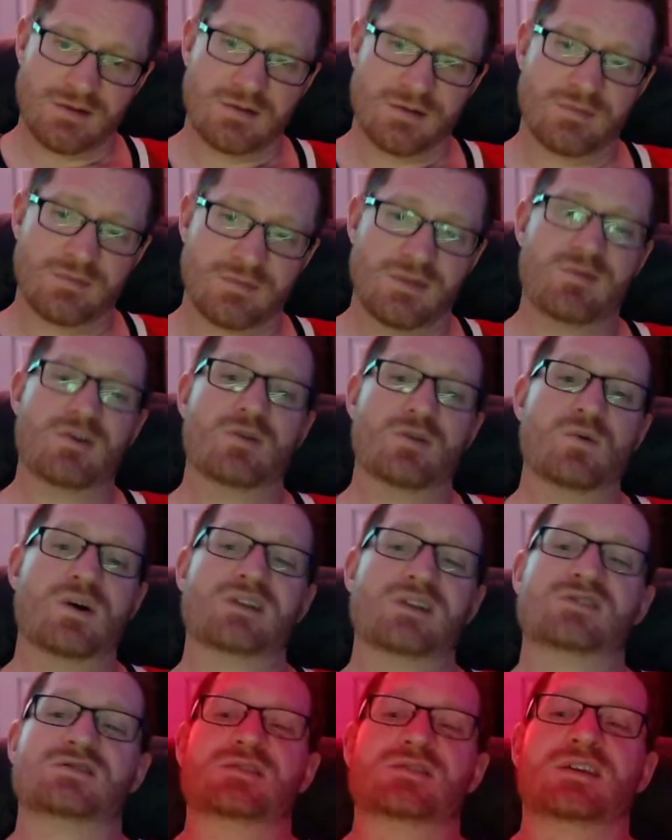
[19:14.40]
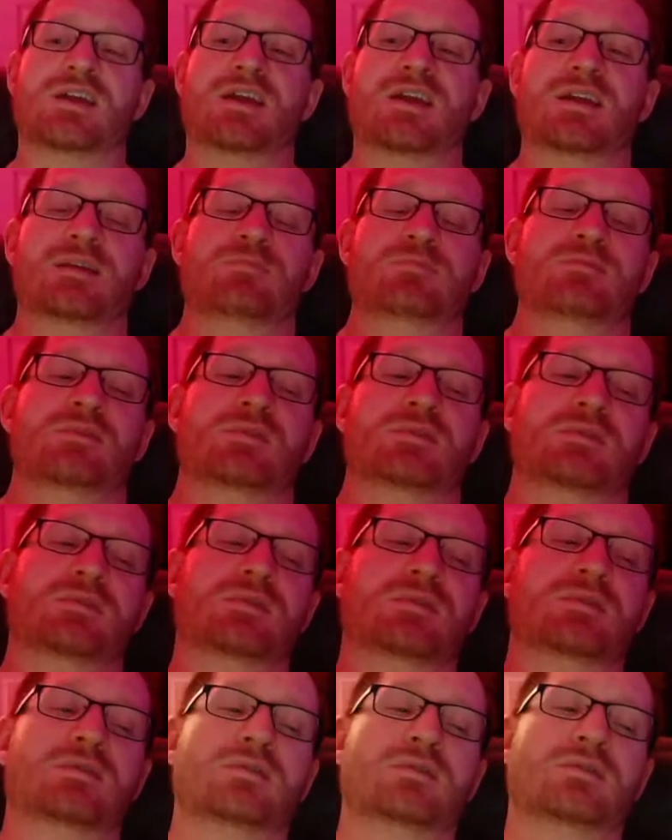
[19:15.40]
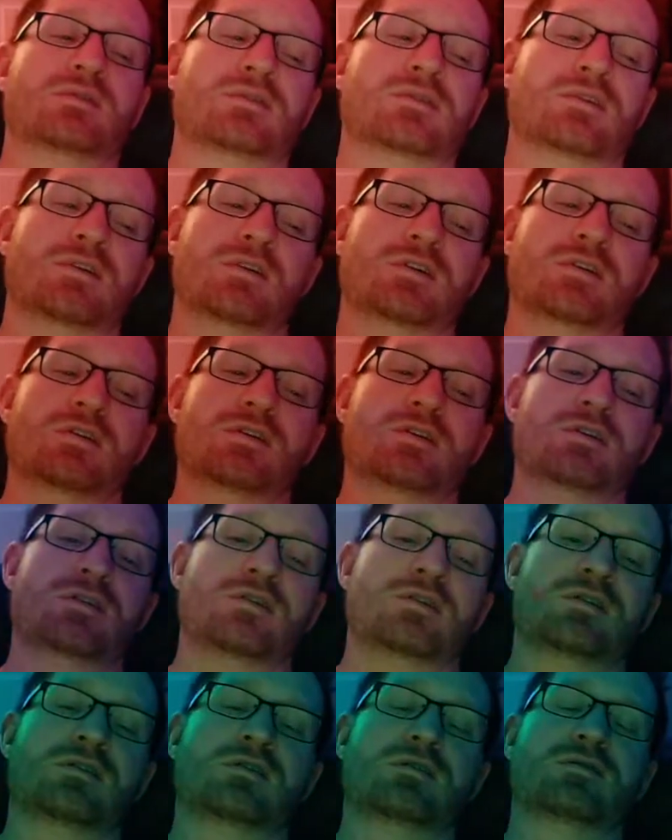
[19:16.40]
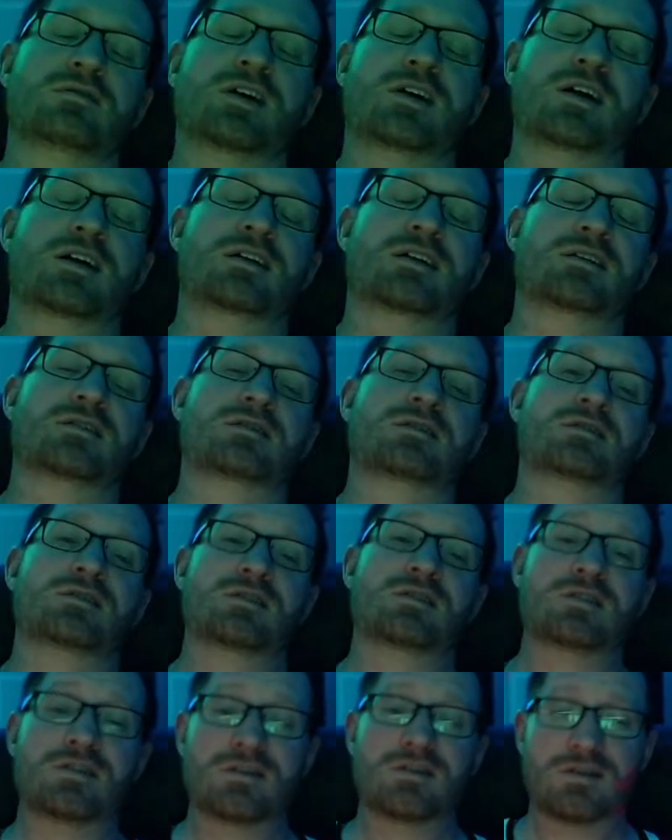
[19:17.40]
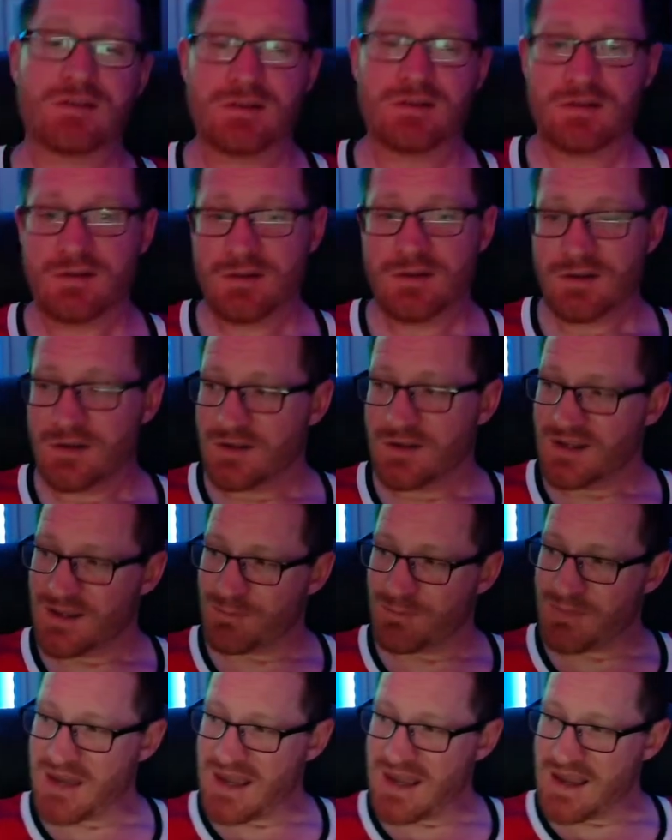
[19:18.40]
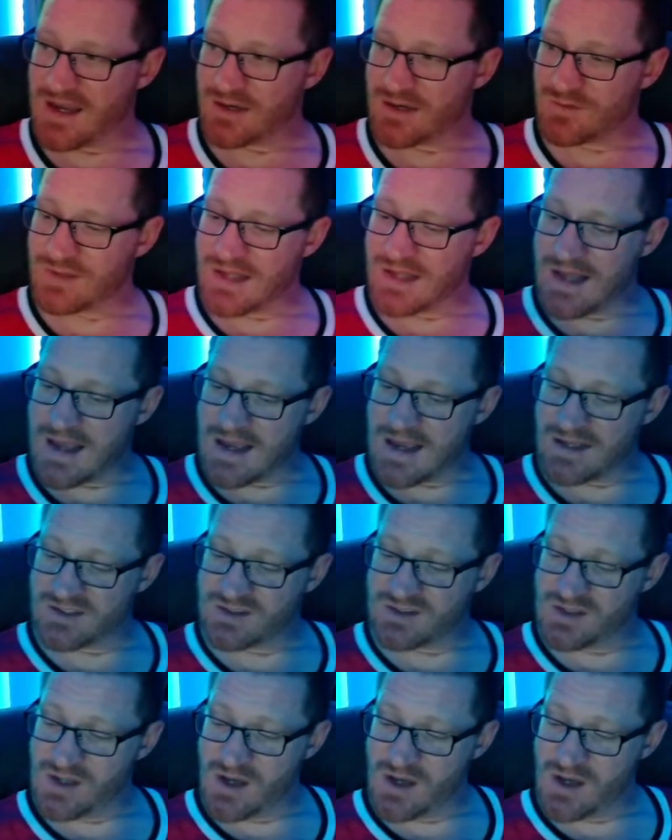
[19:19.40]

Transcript: Maybe I'll watch the game. Oh, fuck. Kick back, relax.